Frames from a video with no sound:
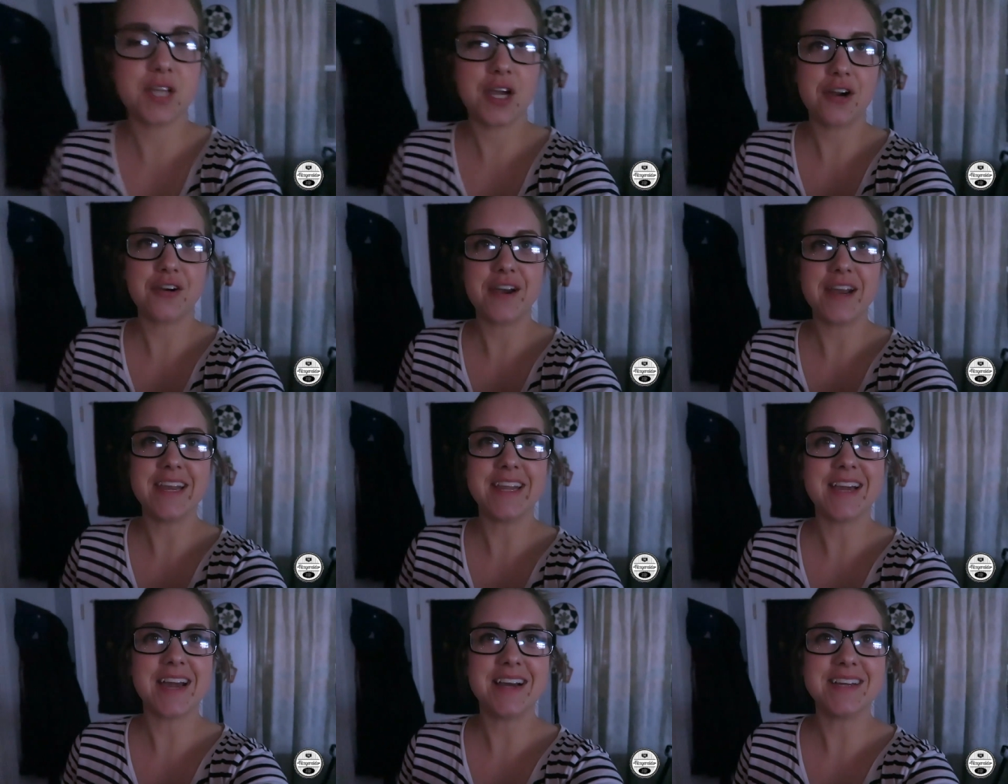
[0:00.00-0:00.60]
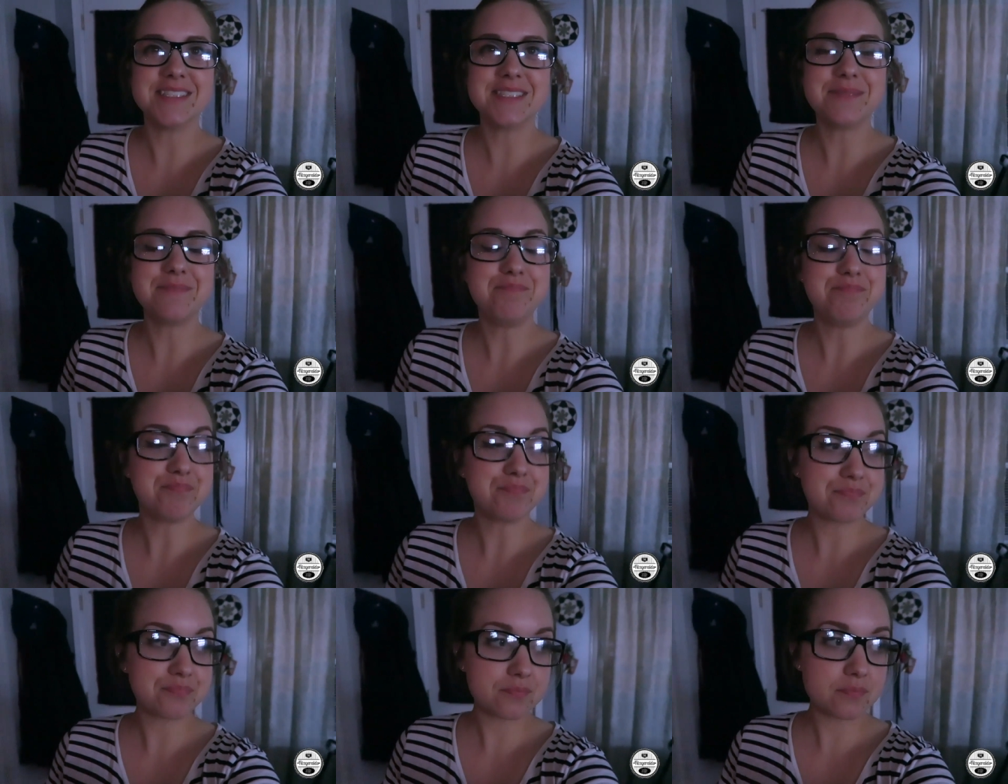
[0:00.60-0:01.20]
Alrighty, guys.
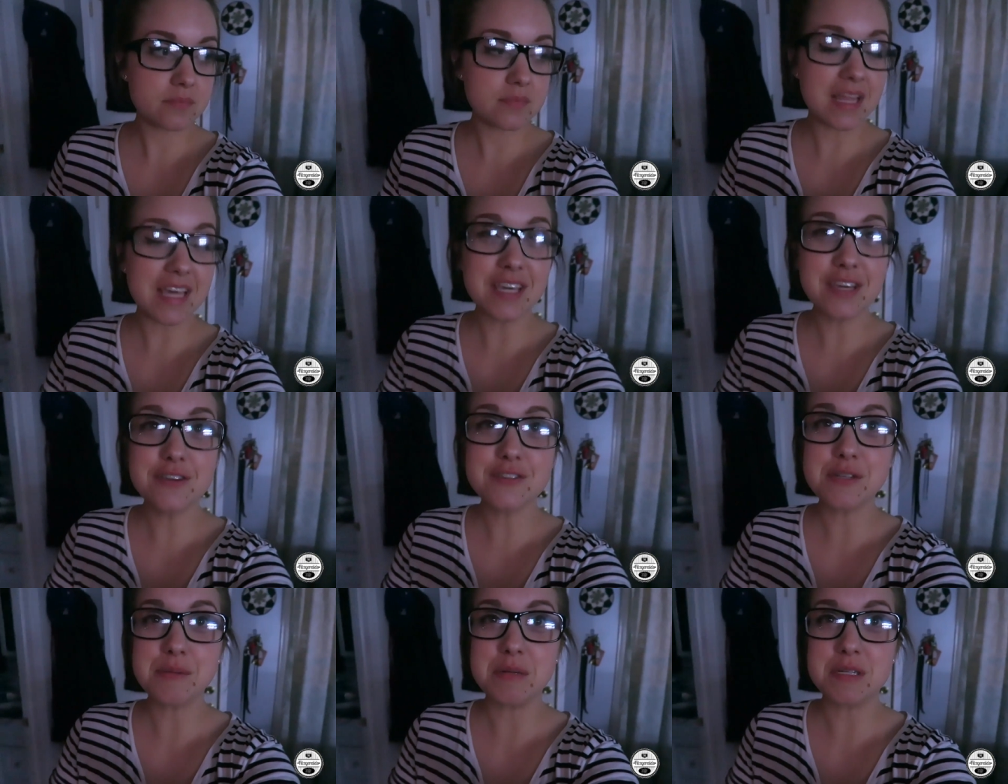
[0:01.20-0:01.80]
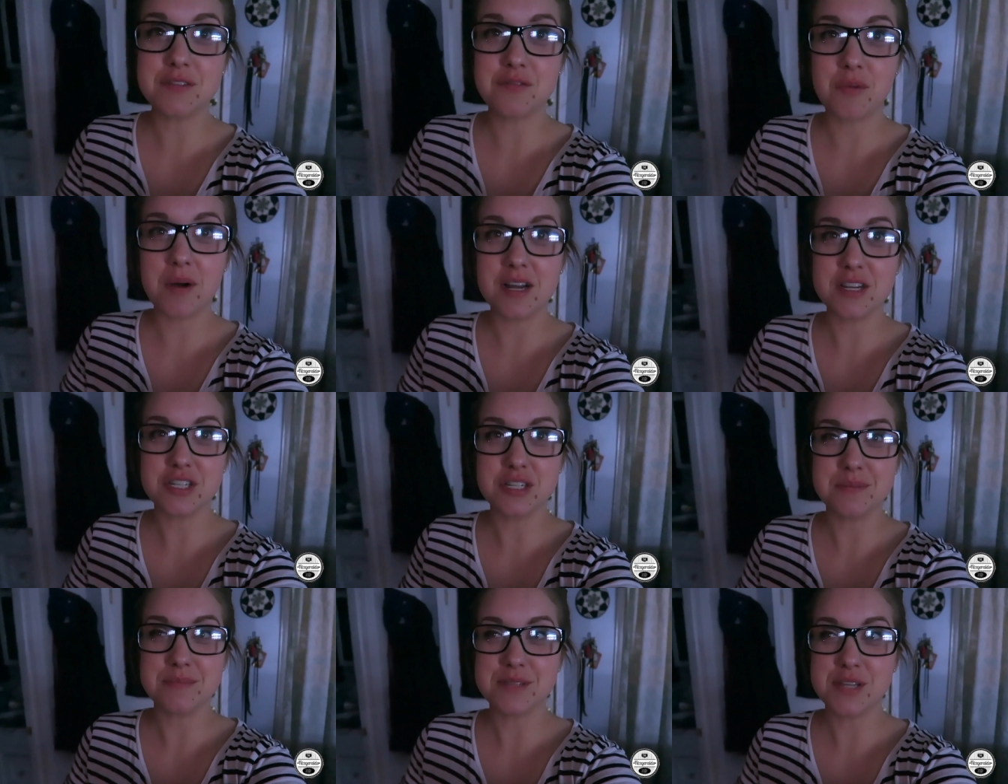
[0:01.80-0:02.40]
Thank you so much for
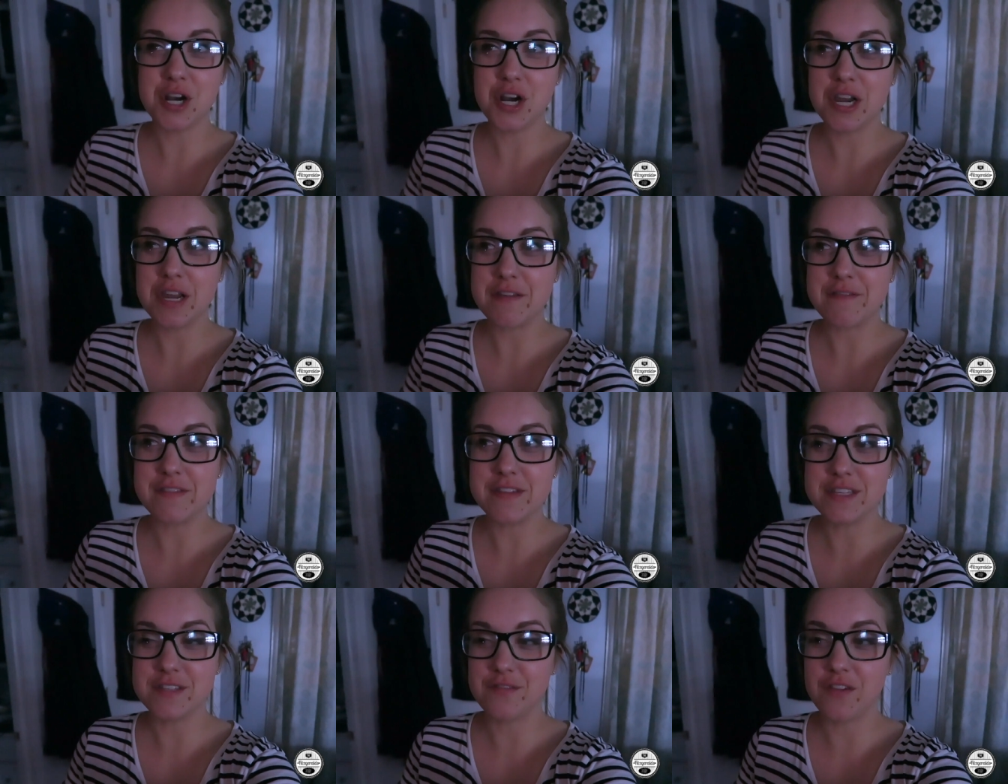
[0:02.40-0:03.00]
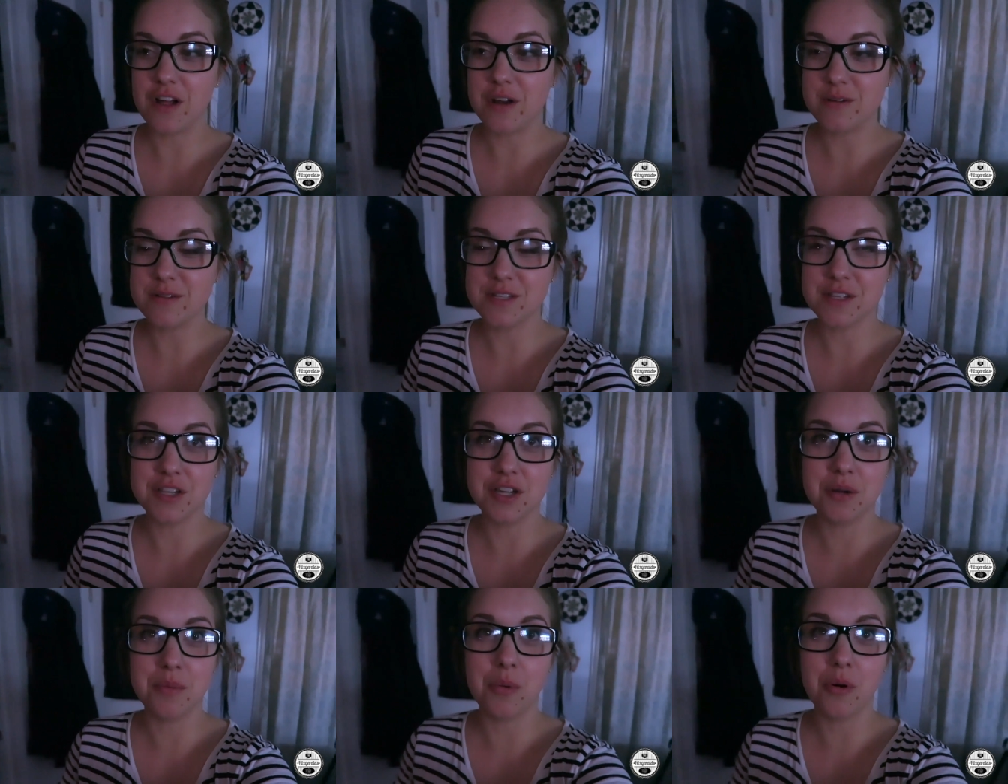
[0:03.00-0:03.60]
watching. I'm sorry if this vlog was
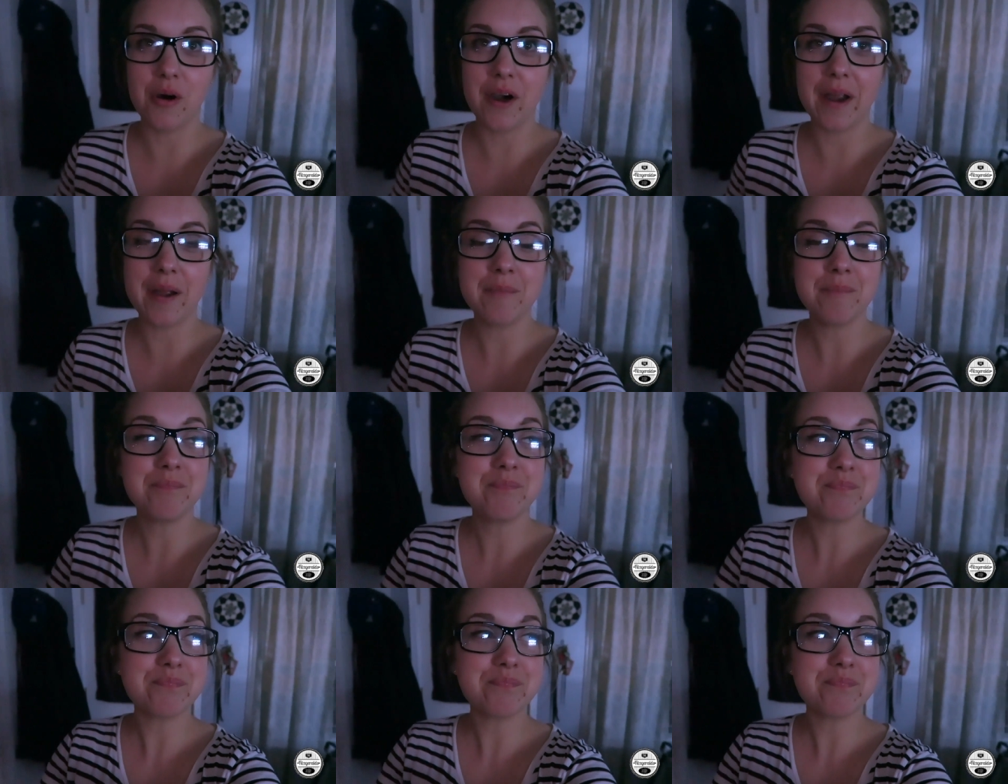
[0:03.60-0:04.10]
a little boring.